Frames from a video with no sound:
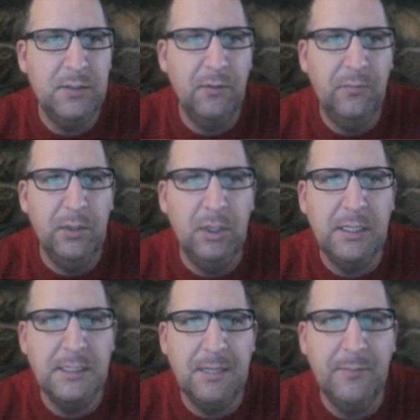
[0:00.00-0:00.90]
So if we look
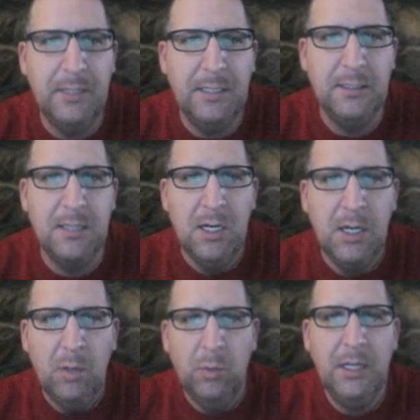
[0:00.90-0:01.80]
at some of these,
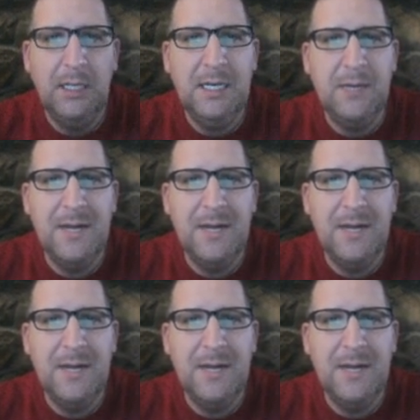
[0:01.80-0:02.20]
what I like